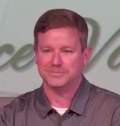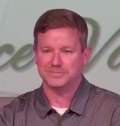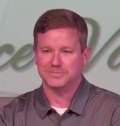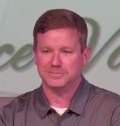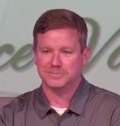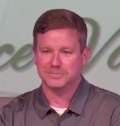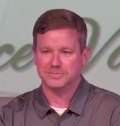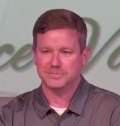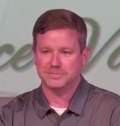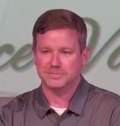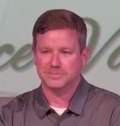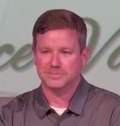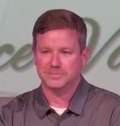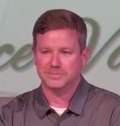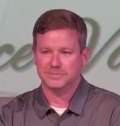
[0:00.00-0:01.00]

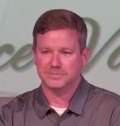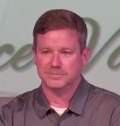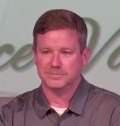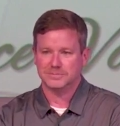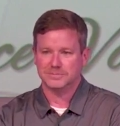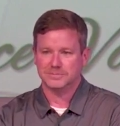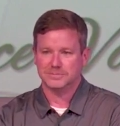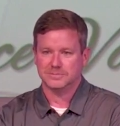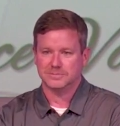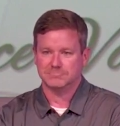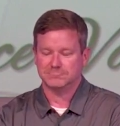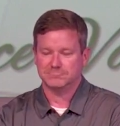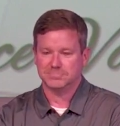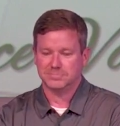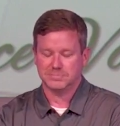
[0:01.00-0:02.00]

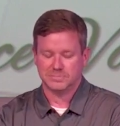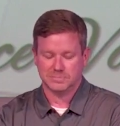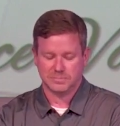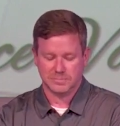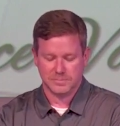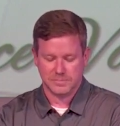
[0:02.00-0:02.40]
(silence)